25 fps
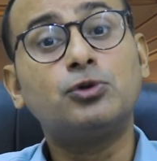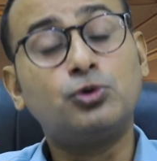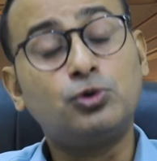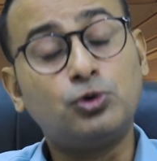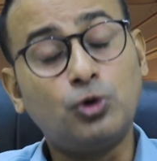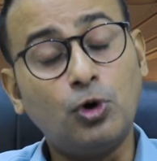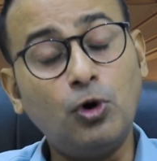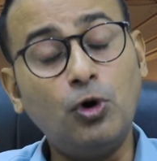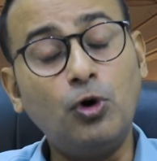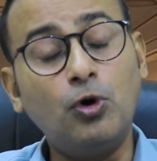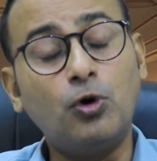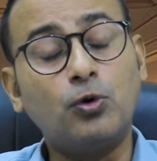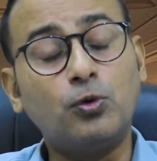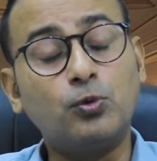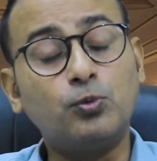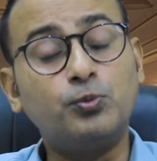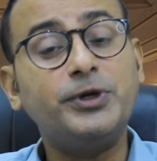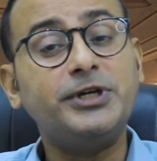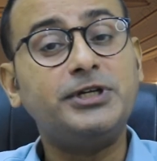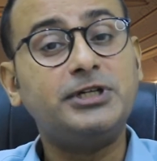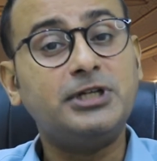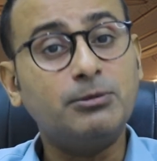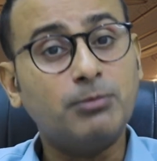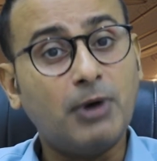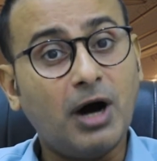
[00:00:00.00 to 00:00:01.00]
Though
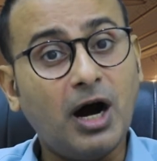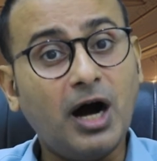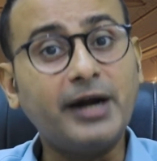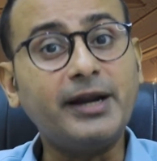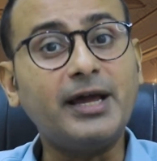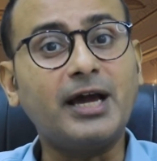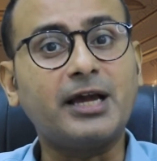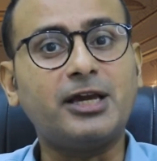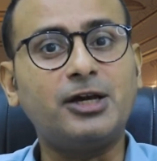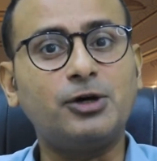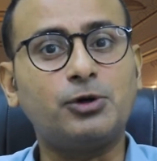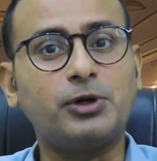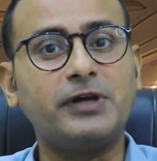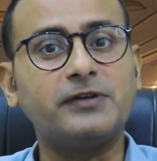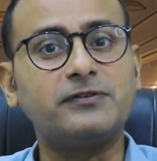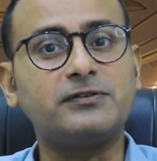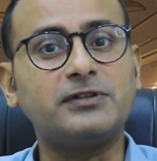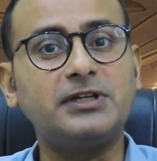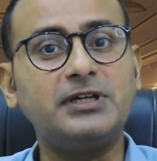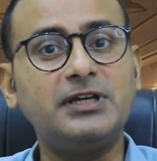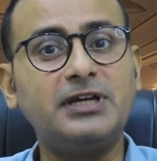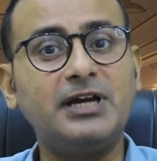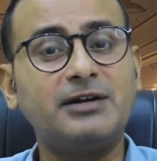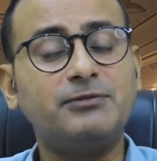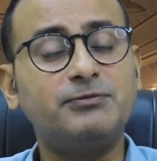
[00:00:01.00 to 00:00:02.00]
we demand
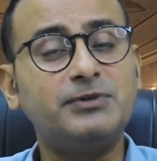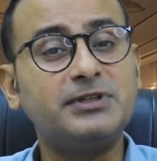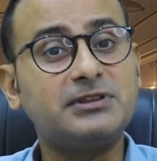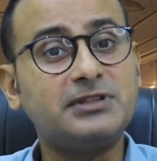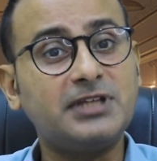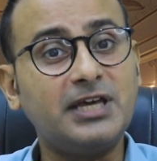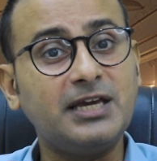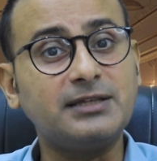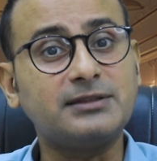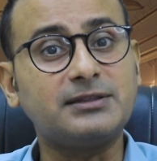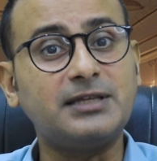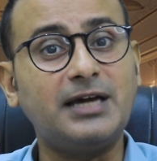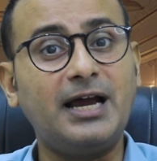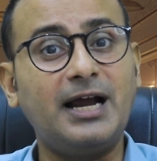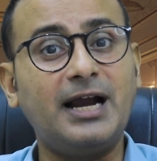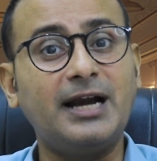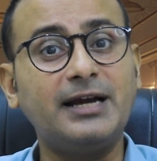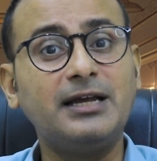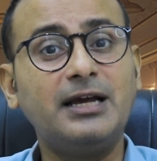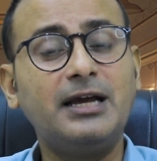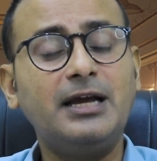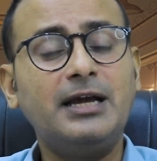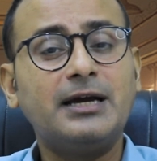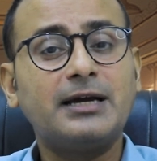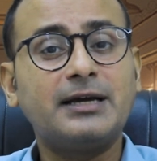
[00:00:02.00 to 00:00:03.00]
accuracy and we think
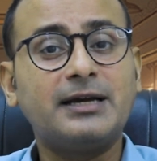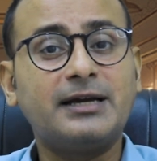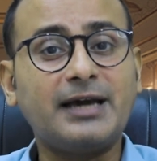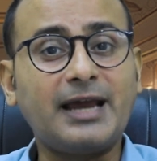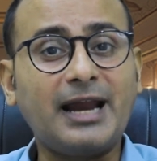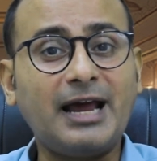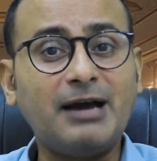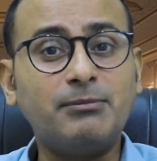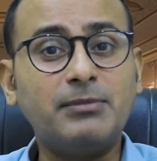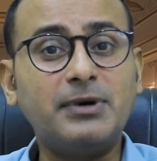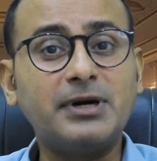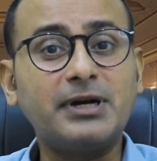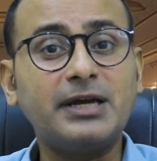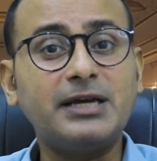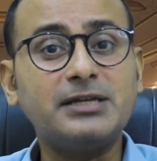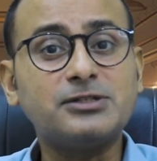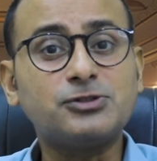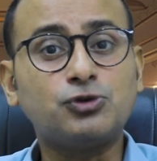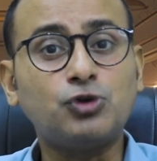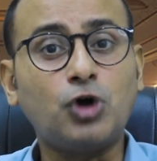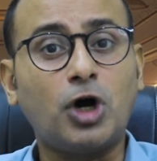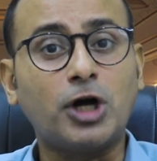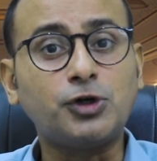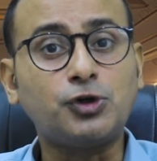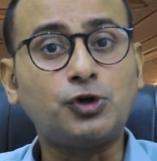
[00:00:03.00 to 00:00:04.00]
that grammar
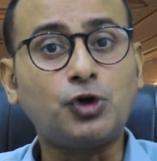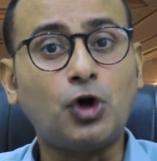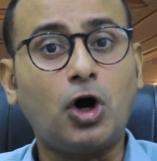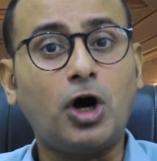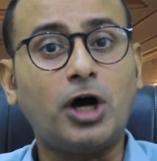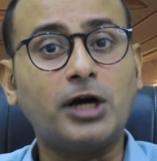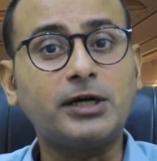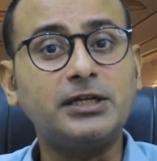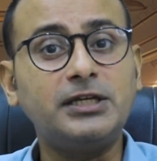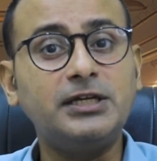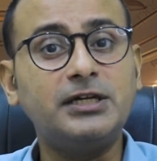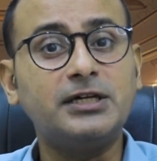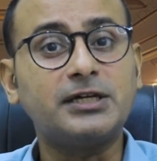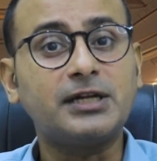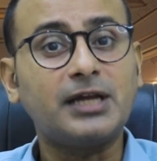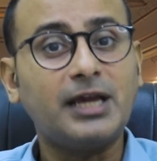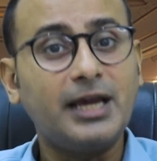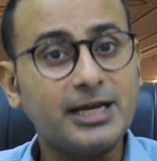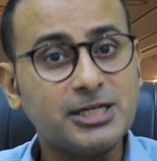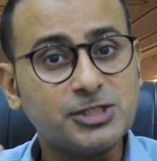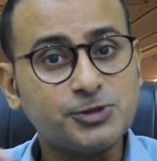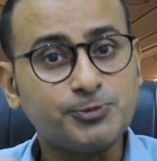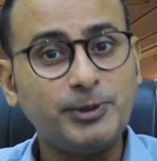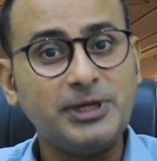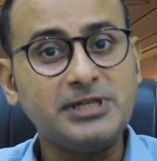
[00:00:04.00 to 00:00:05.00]
is not taught here
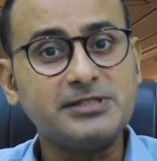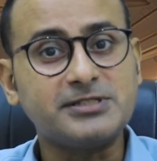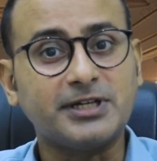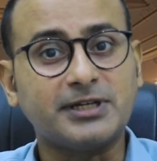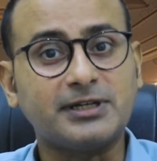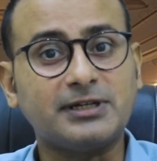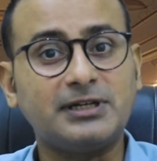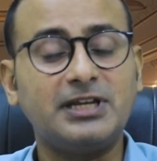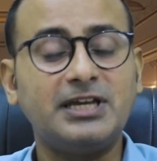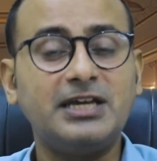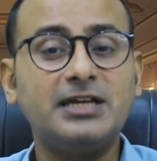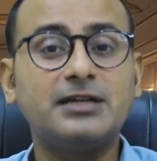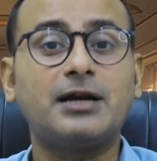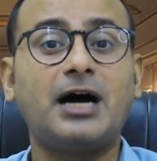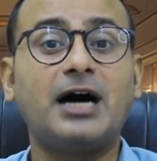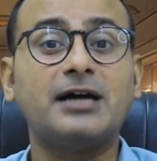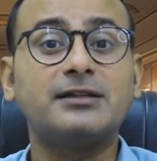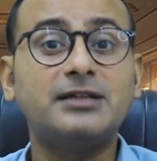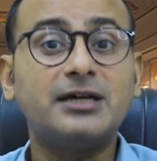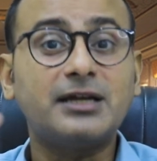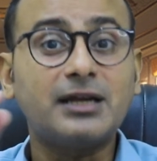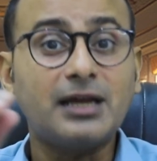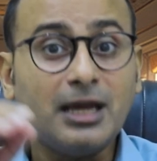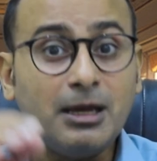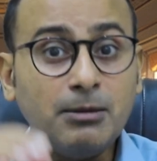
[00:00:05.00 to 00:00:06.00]
explicitly,
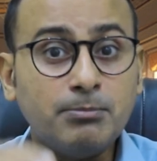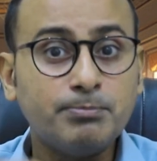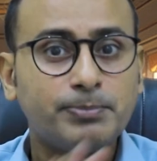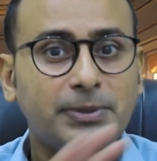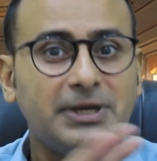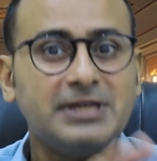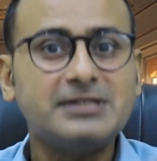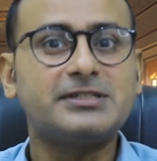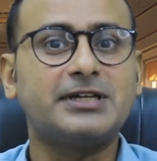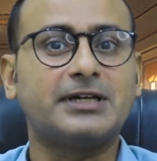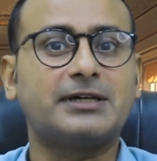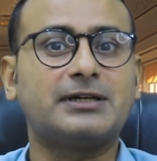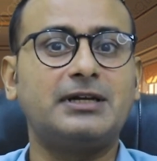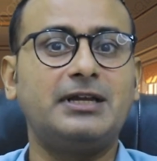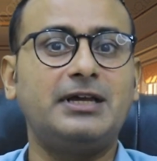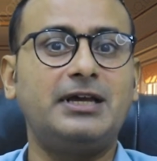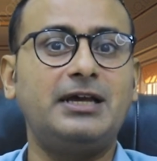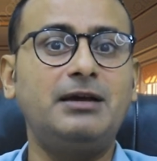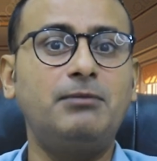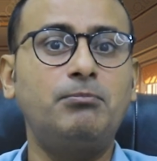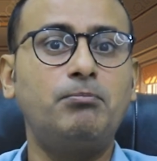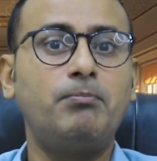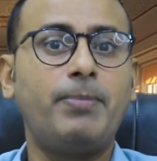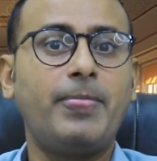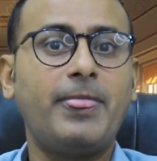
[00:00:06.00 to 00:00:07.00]
rather
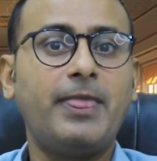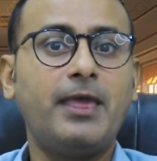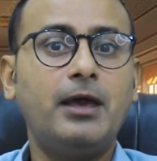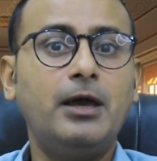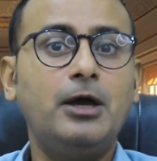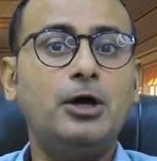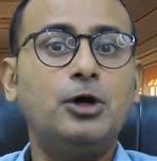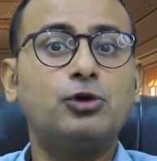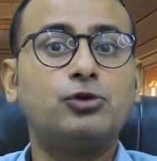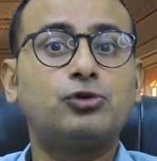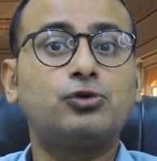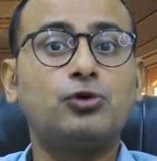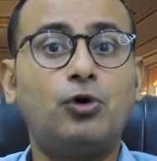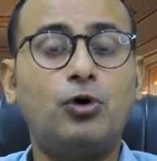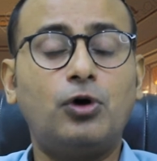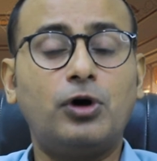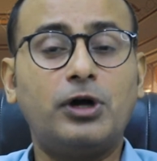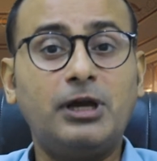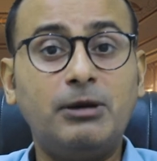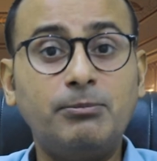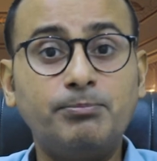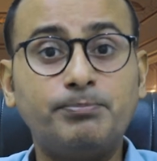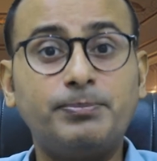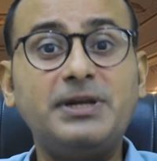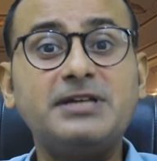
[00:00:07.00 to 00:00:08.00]
implicitly. So
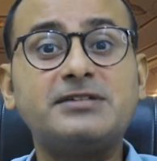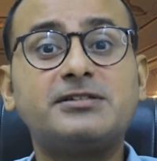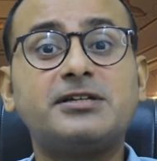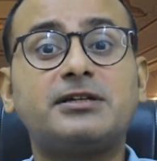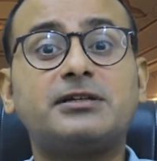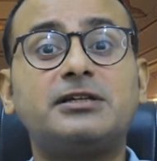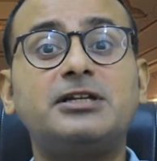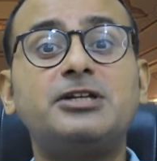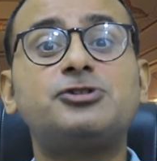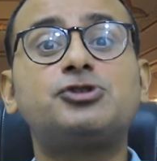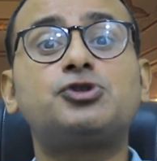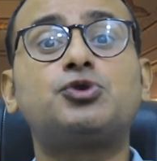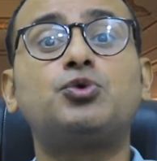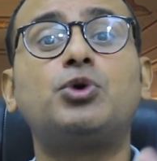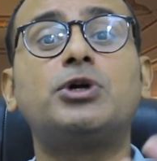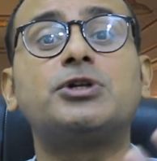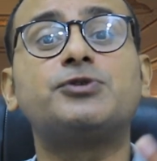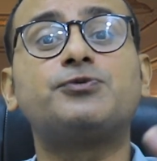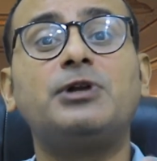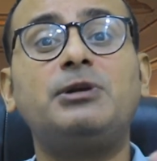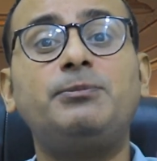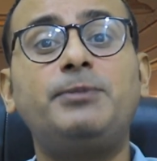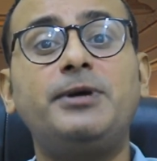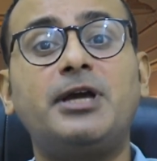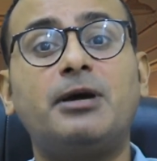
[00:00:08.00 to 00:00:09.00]
implicitly
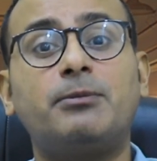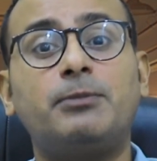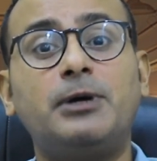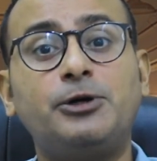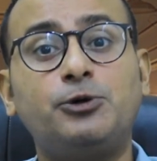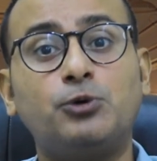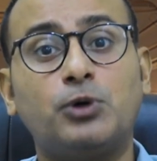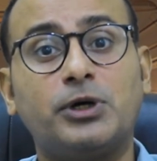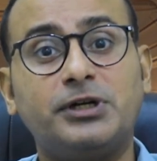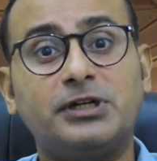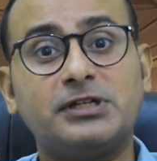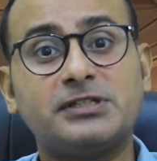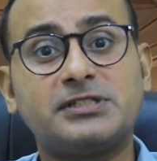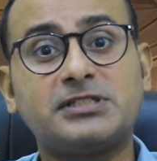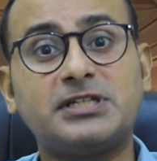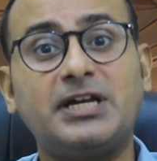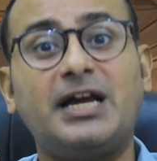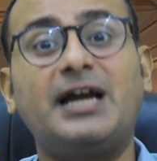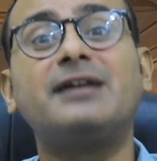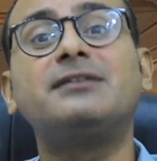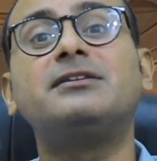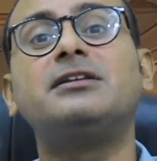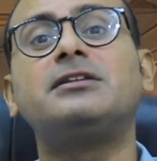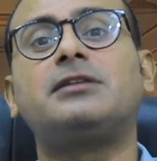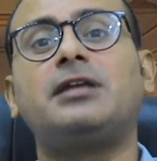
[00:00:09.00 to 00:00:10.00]
students will be able to
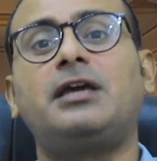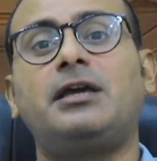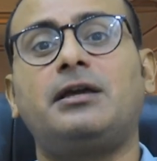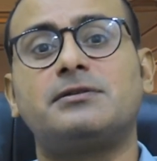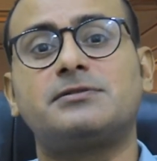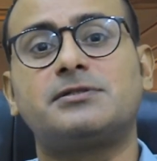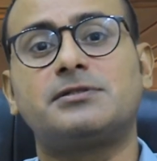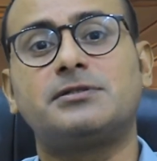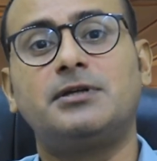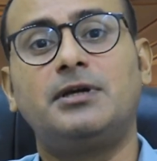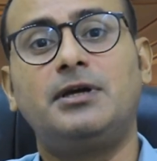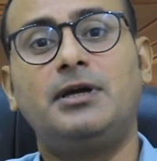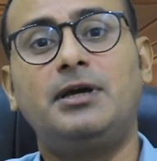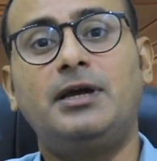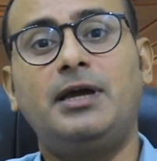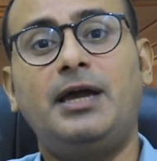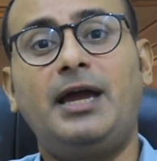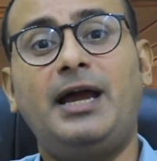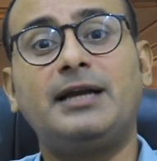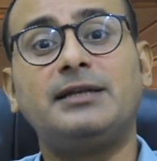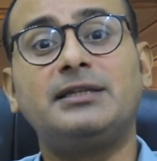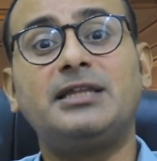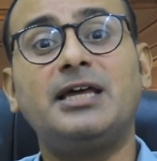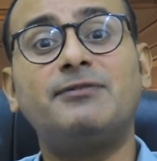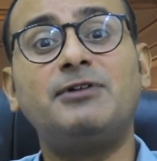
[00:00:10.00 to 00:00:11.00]
understand the things
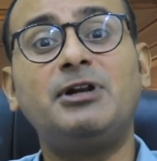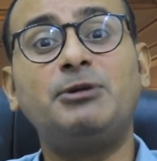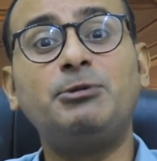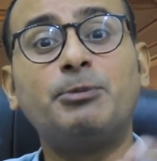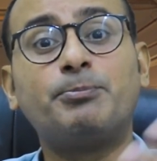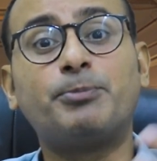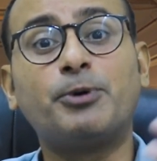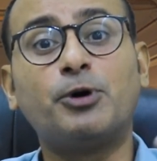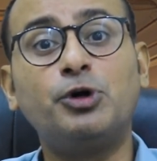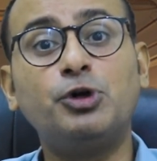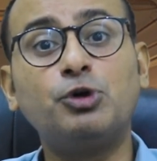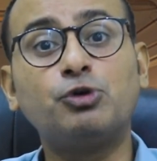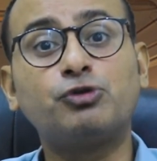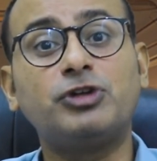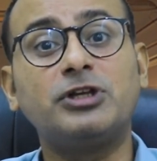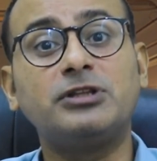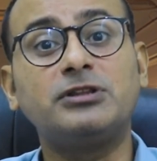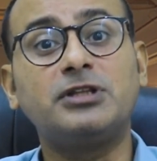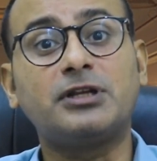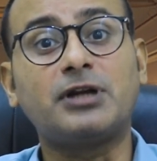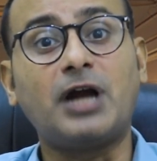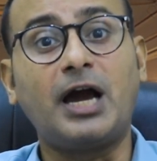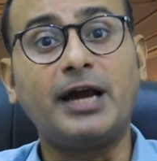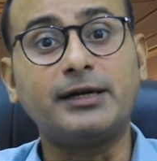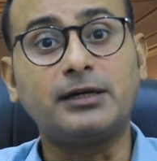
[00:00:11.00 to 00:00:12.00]
and they will be producing
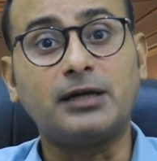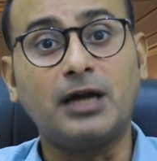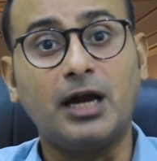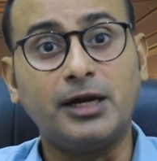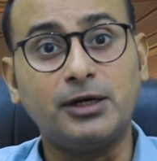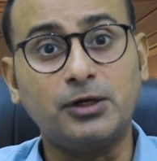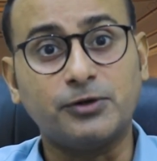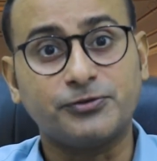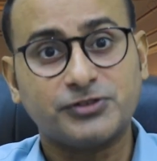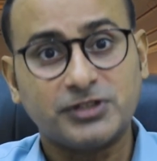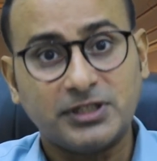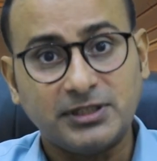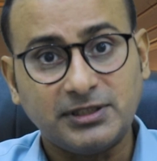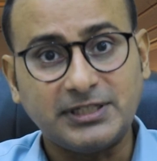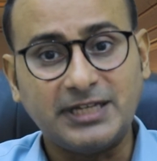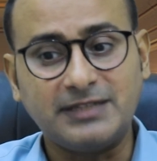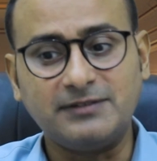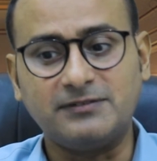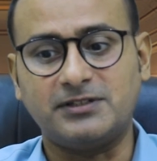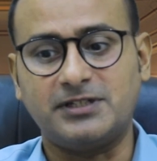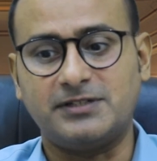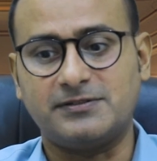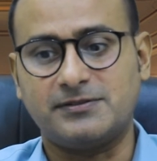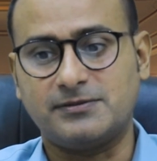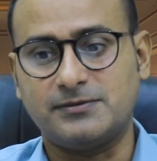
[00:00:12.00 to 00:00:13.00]
the right kind of
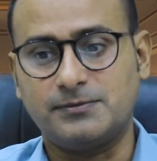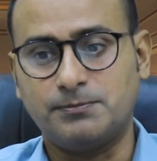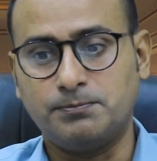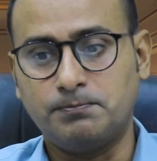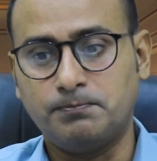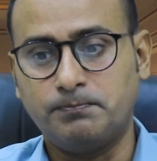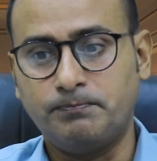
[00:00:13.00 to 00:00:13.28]
sentences.